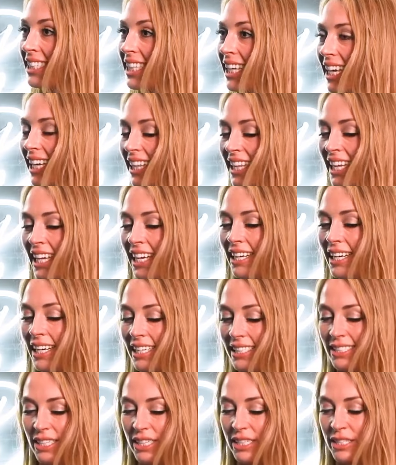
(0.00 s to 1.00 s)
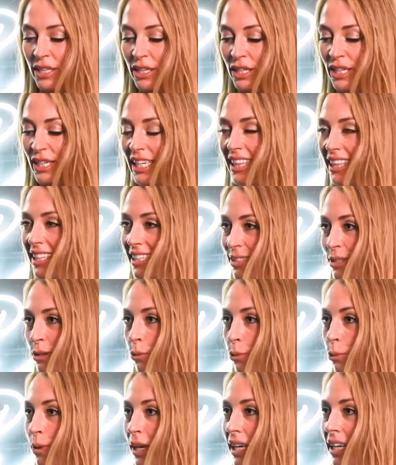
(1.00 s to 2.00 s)
Mm-hmm. And then I started to look at this
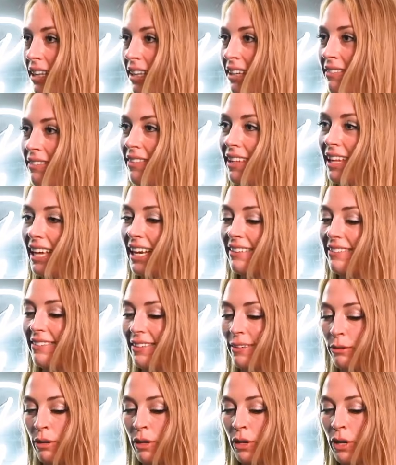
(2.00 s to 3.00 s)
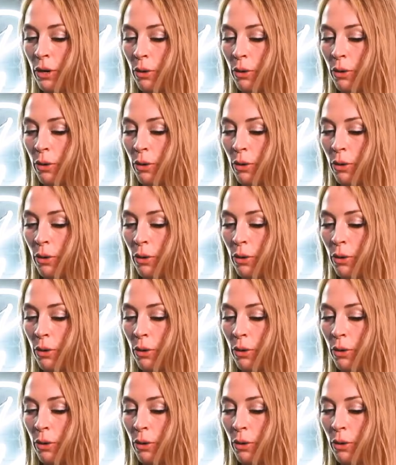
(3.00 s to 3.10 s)
wheel of life and